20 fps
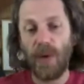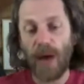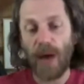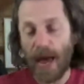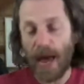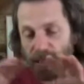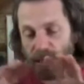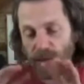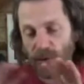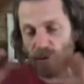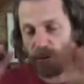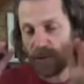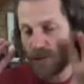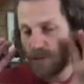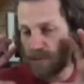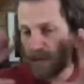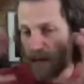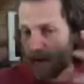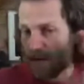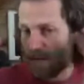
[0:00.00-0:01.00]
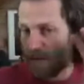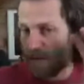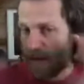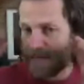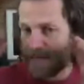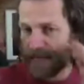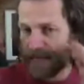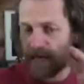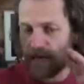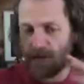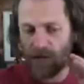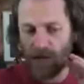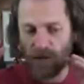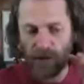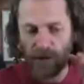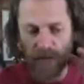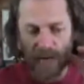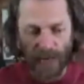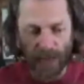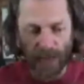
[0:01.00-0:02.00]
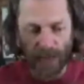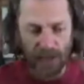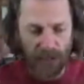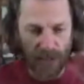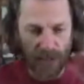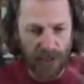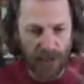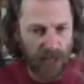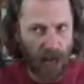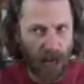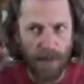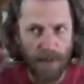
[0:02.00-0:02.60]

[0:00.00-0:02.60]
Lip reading: and it's an awesome kind of idea that you can actually just